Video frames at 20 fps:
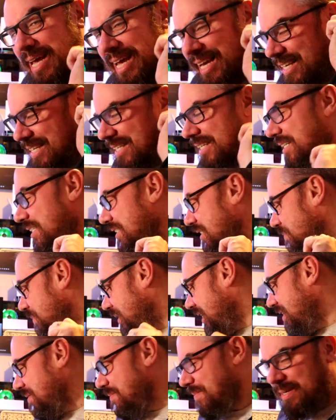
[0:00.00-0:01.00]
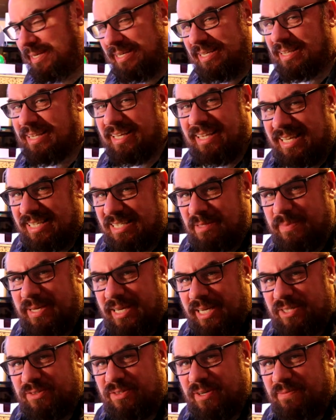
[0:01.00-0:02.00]
back and cut it back, but I think that's a bit
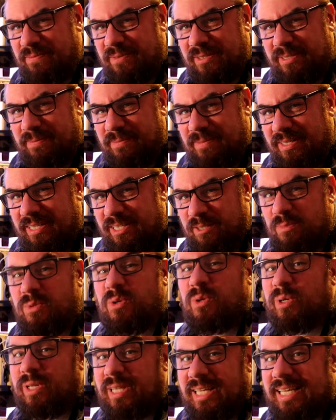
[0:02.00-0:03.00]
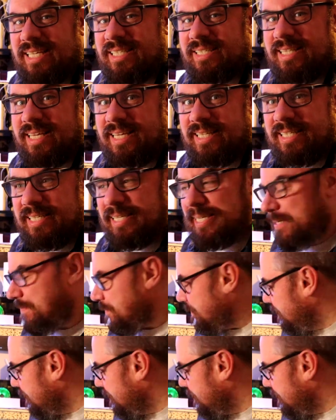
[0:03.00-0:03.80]
extreme for something that's purely aesthetic.